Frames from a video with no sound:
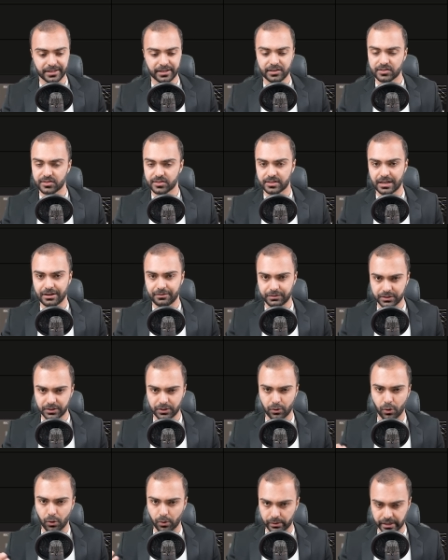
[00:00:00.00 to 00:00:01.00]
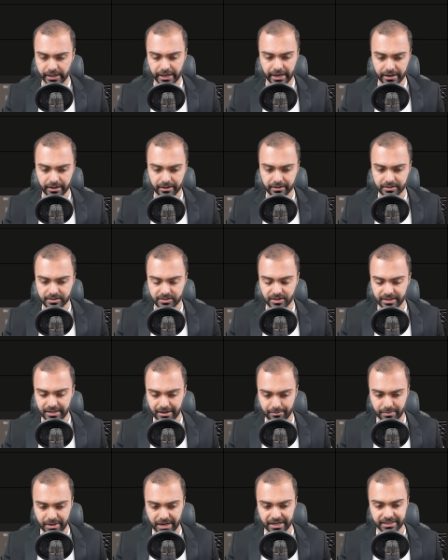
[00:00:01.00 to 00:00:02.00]
is definitely okay. It's not
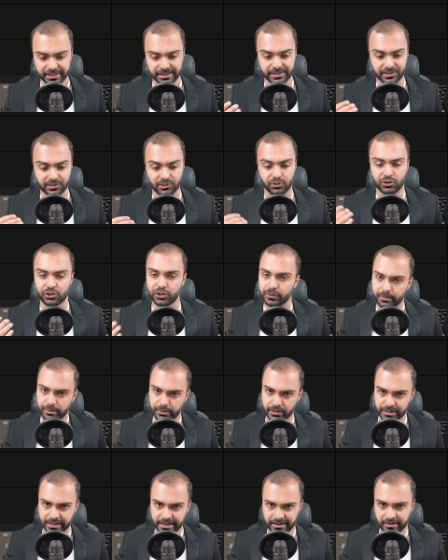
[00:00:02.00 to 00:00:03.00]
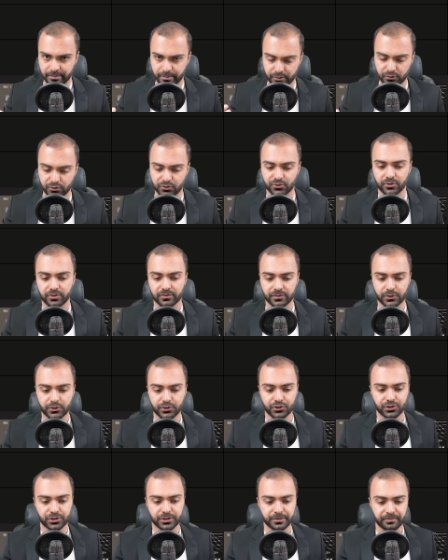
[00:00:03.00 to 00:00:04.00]
that bad. It is cheaper than the personal
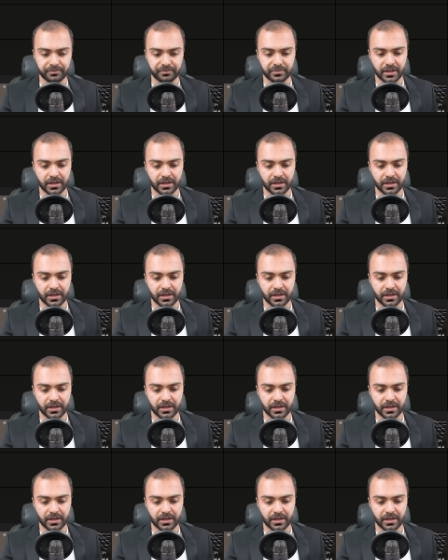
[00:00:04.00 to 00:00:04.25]
version.